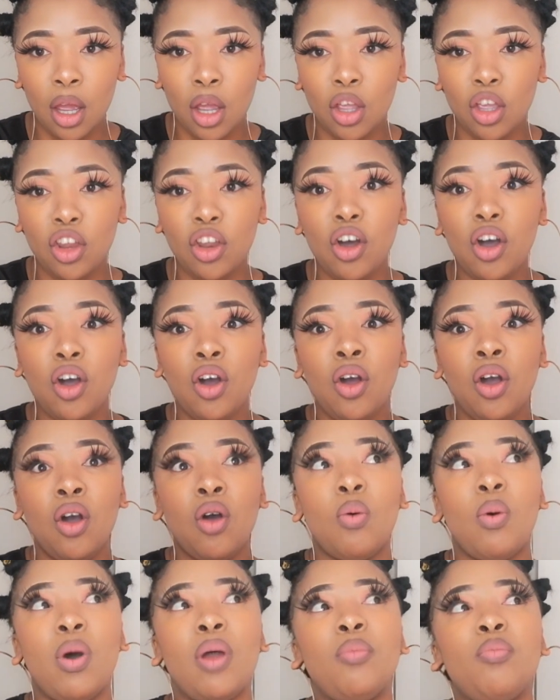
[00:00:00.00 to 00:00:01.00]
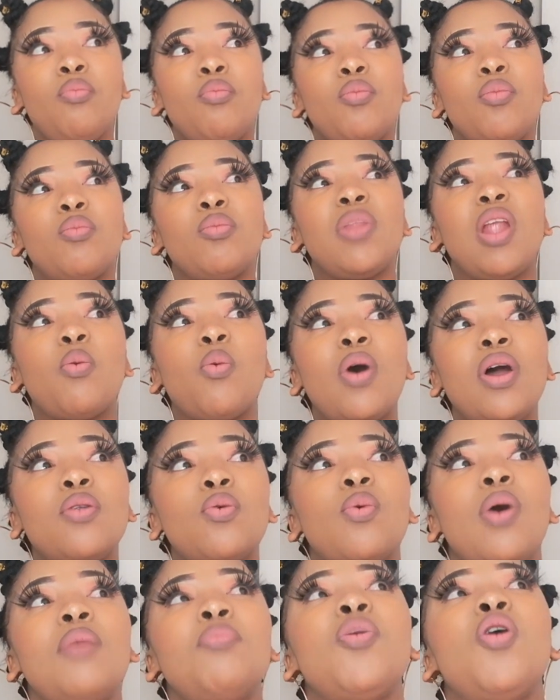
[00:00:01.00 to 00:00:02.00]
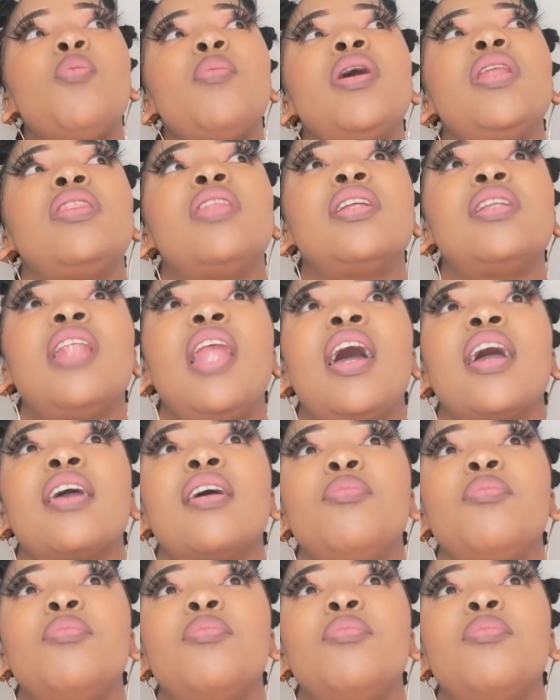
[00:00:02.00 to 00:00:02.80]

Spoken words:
You know, one moment that like